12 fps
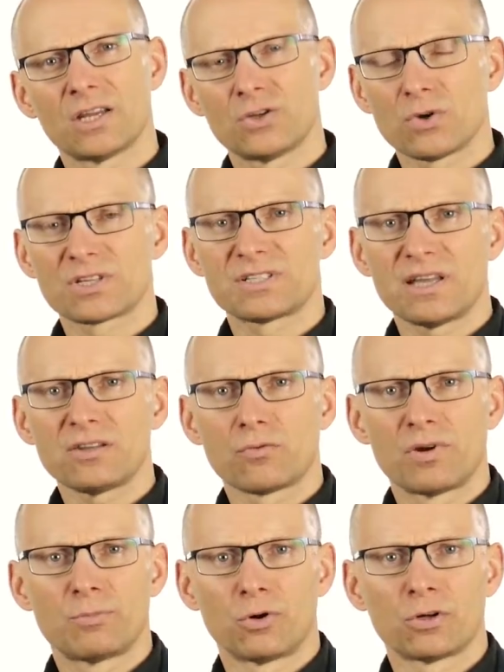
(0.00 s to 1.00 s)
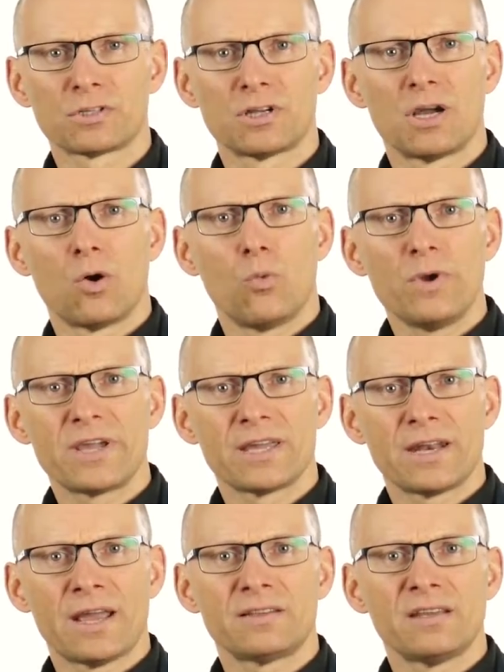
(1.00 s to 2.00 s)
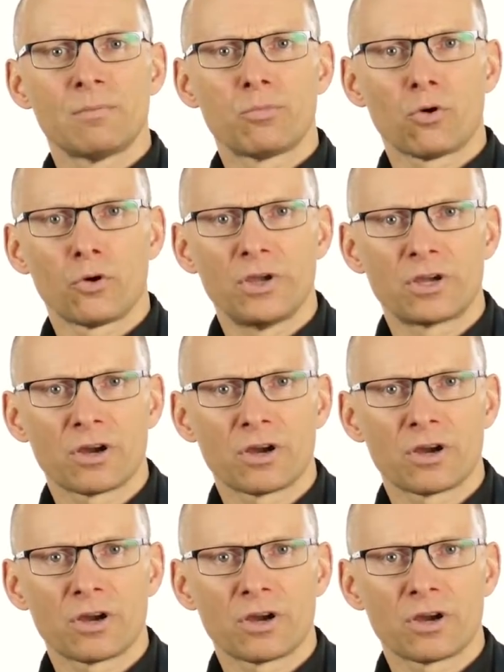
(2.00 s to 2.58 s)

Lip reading: To extend the report, we can add the employee